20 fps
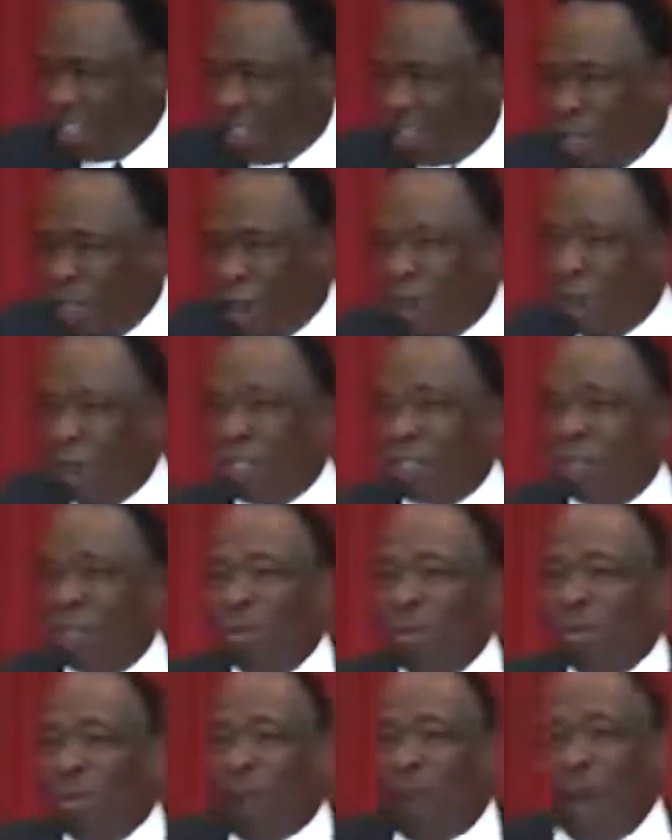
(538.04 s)
So what
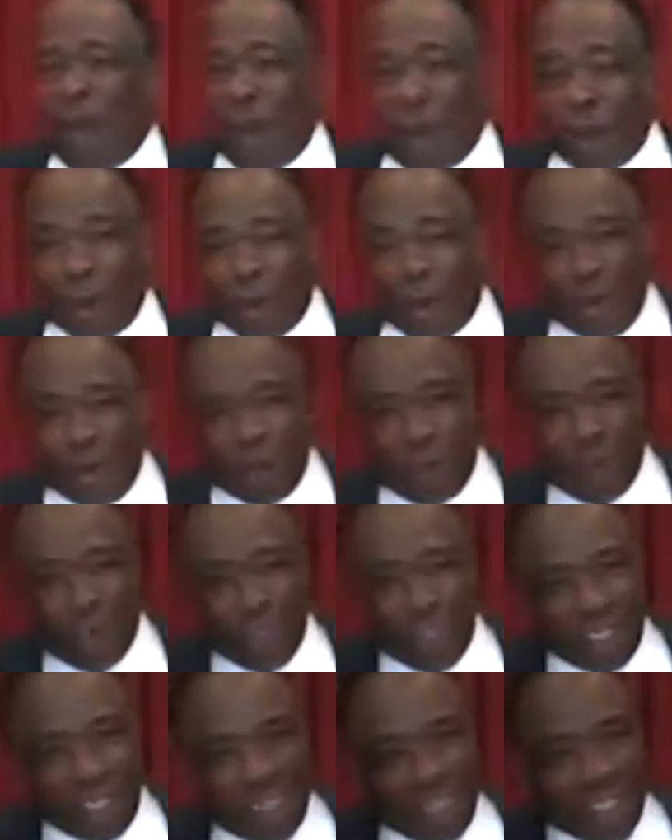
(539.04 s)
you call them
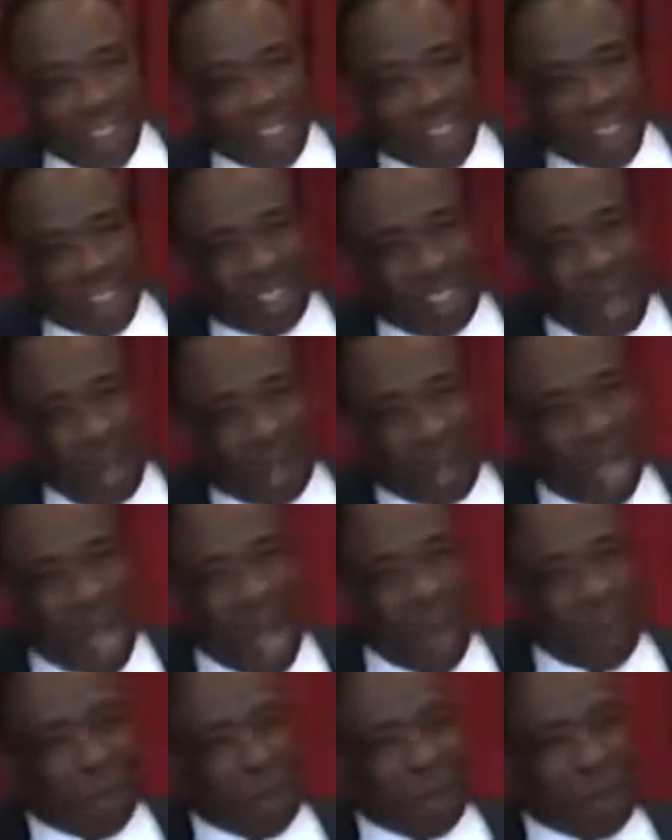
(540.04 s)

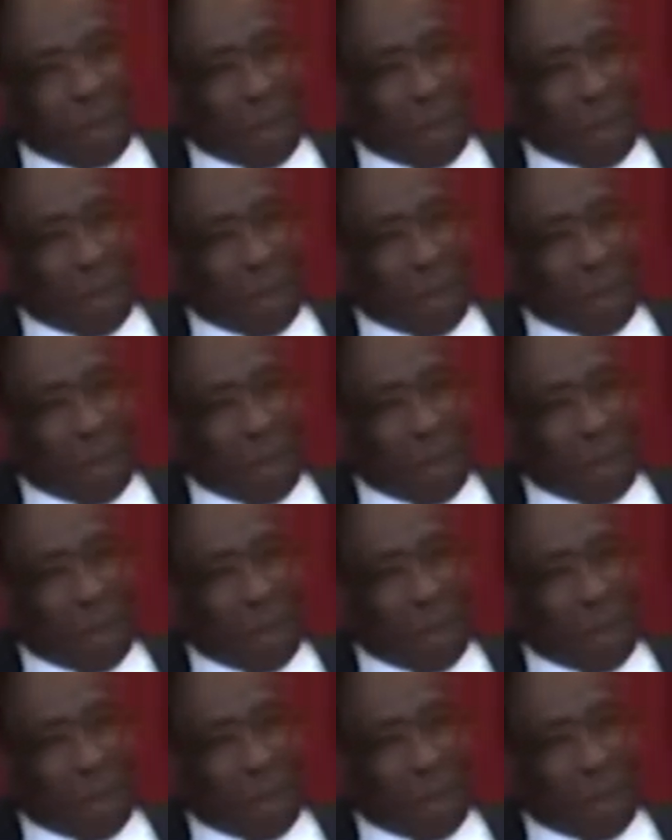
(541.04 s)
sometimes